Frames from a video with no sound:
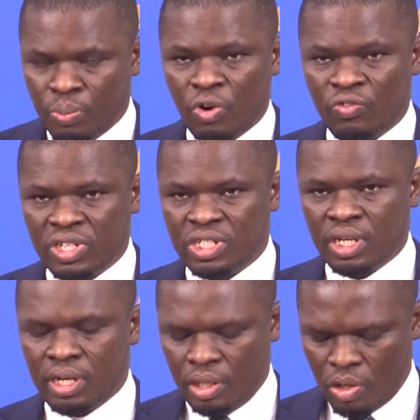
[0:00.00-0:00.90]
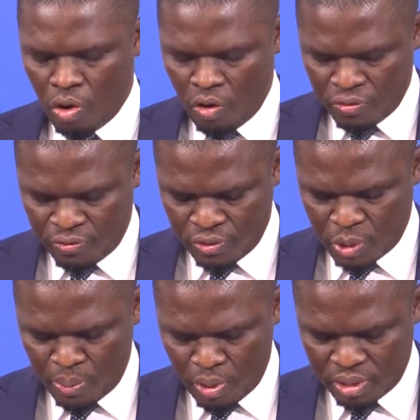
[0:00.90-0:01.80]
Provision of
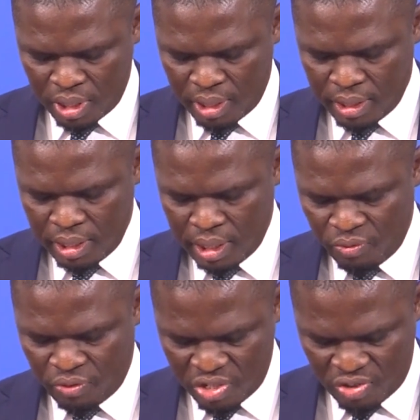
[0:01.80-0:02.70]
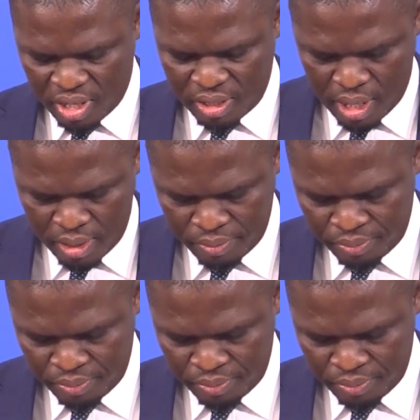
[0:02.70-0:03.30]
sporting infrastructure.